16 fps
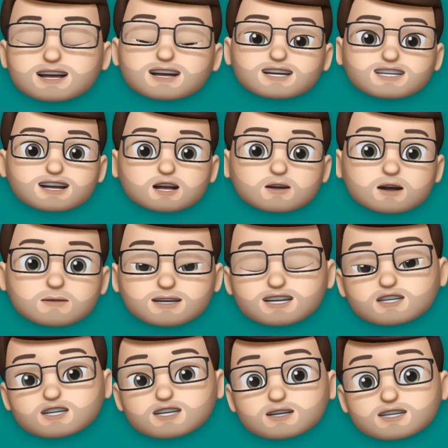So I'm going
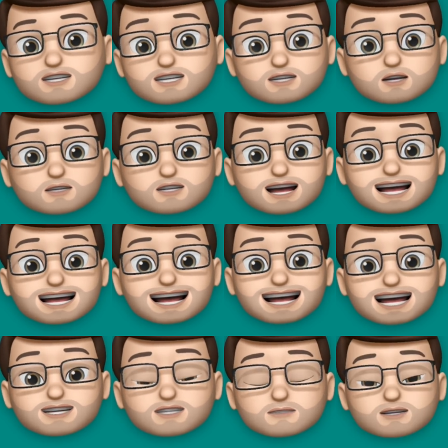to choose the song that I
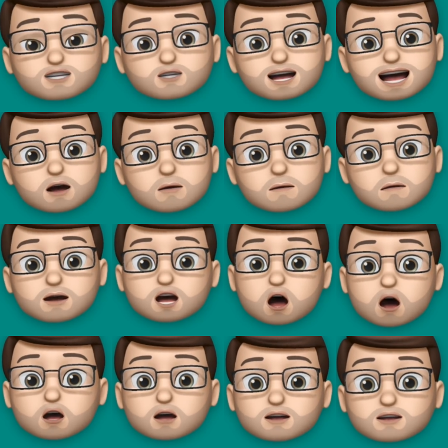like from the new album by
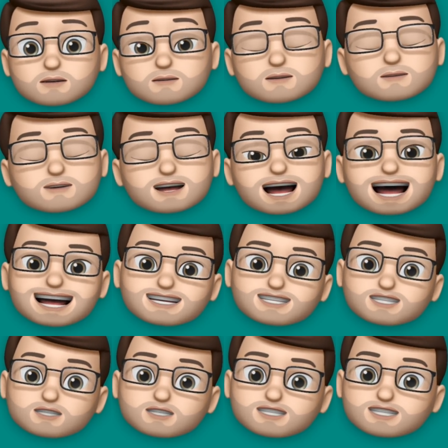Hon, and as
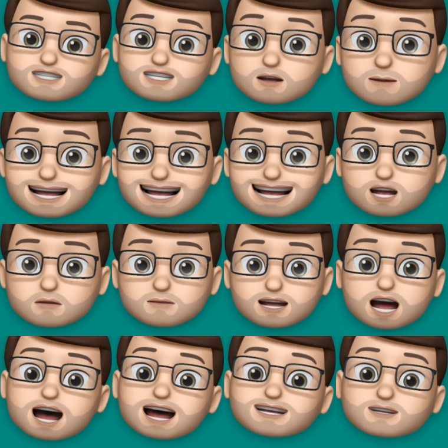soon as I start playing it on my
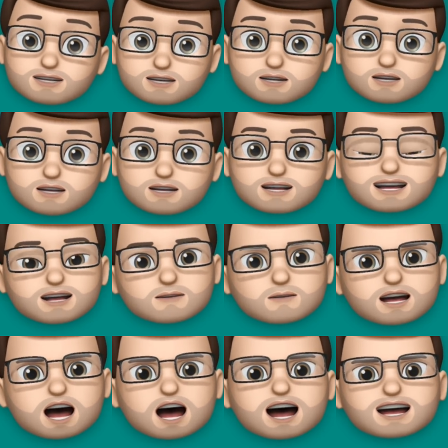iPhone,
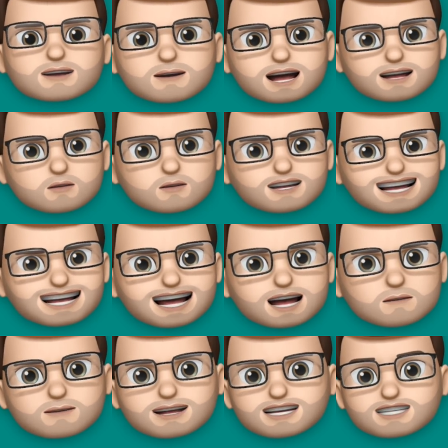my iPad will then get
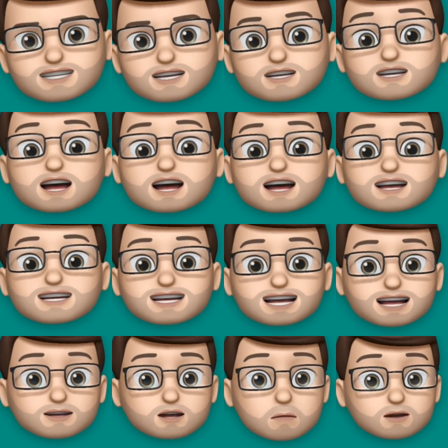a message asking
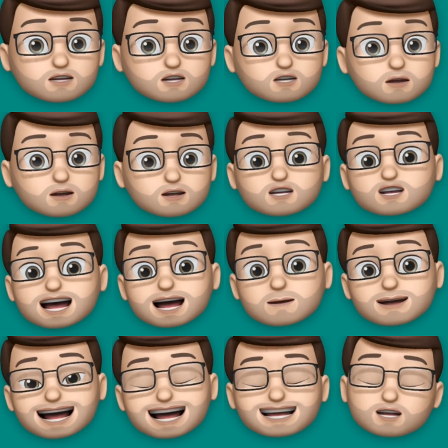if I want to join
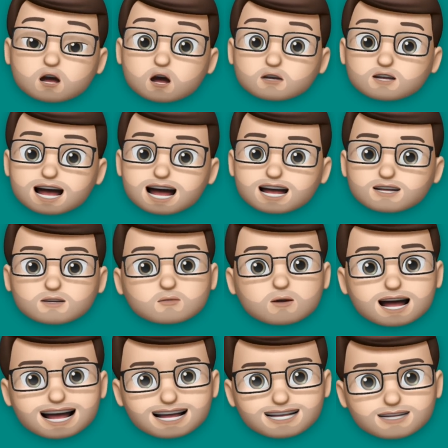SharePlay on there as
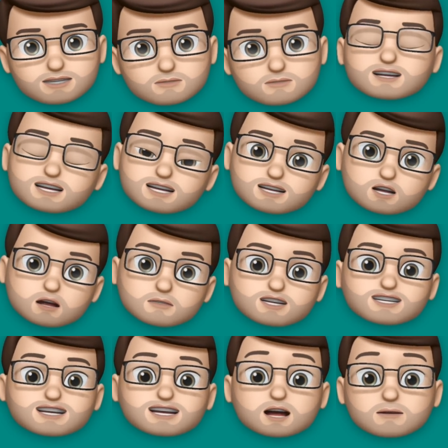well.
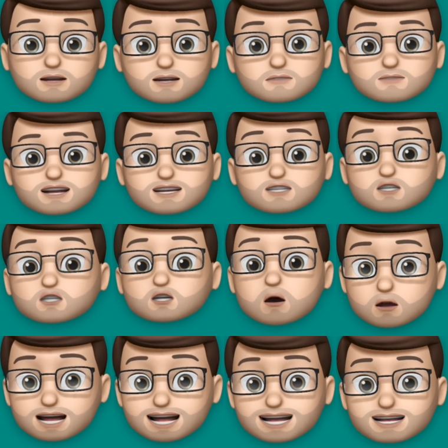Obviously I'm going to press
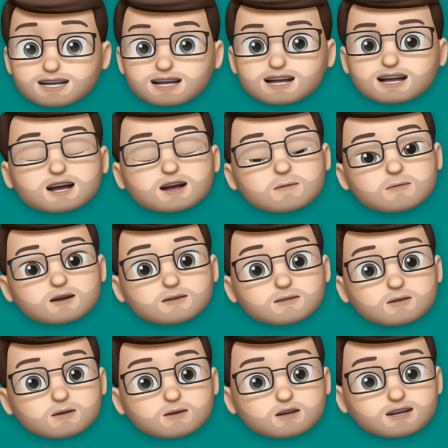join, but
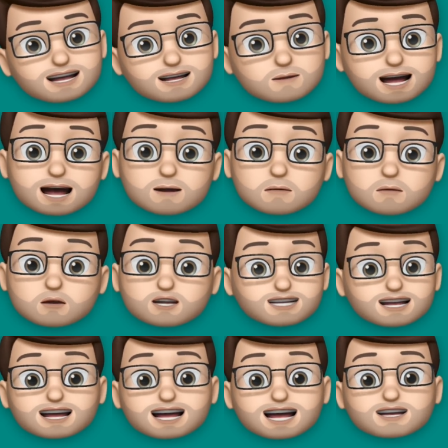unfortunately my Apple
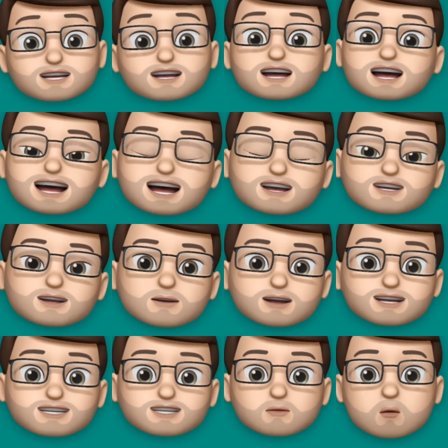Music account only
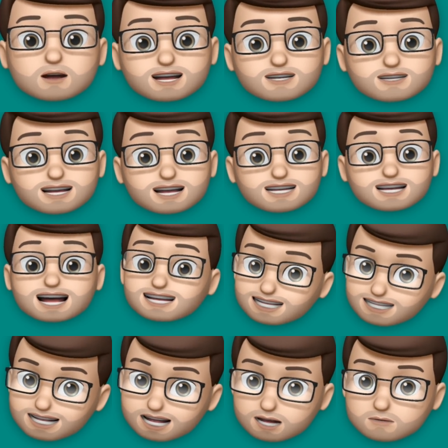works on one device at a
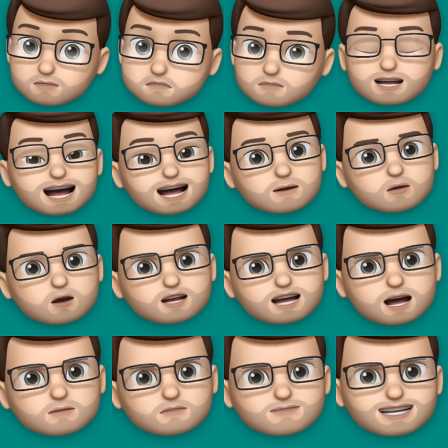time, and I'm not going
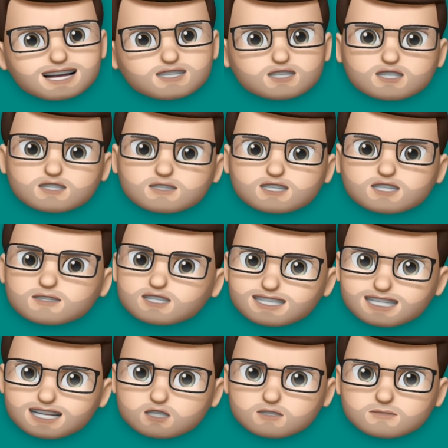to upgrade just for this
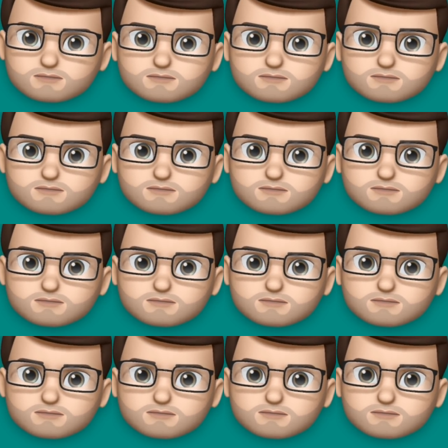video.